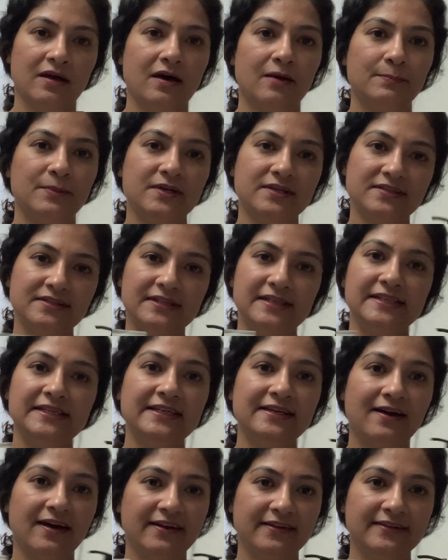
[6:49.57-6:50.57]
Personally,
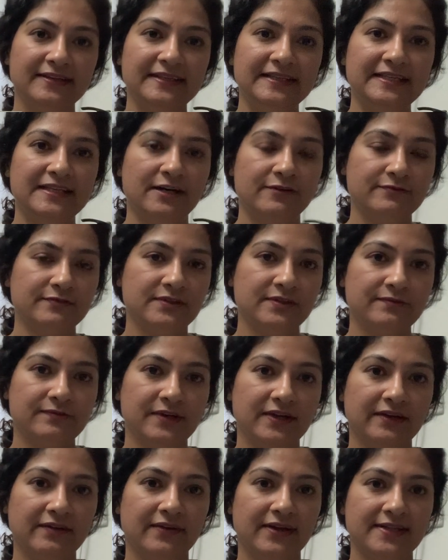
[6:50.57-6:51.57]
I really loved the
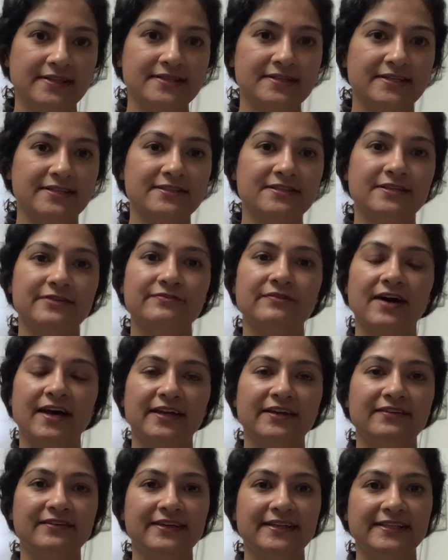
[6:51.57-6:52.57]
fragrance. It's
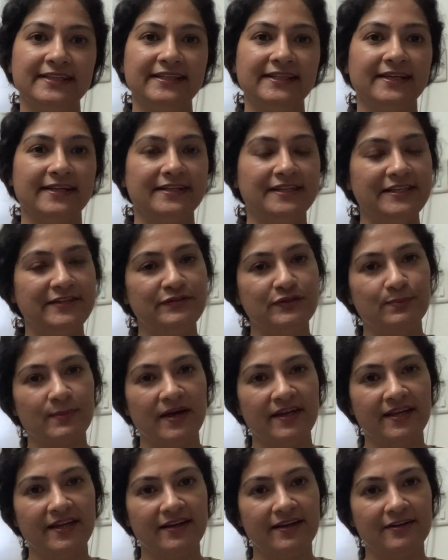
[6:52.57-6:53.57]
invigorating and leaves my
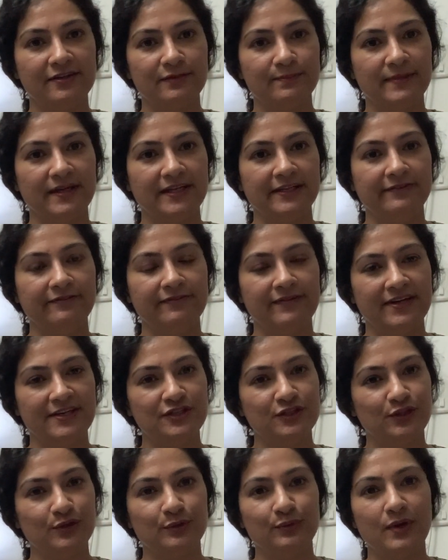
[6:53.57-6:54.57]
hair smelling fresh
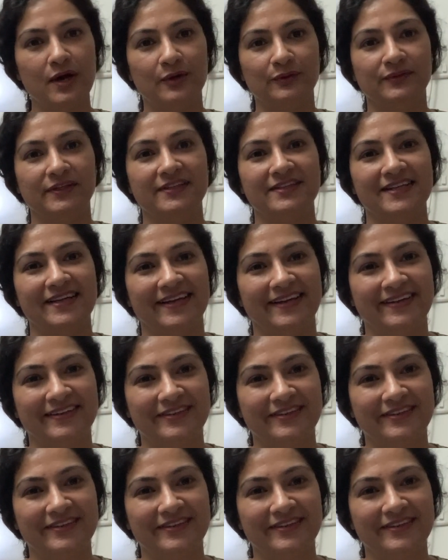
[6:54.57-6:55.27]
throughout the day.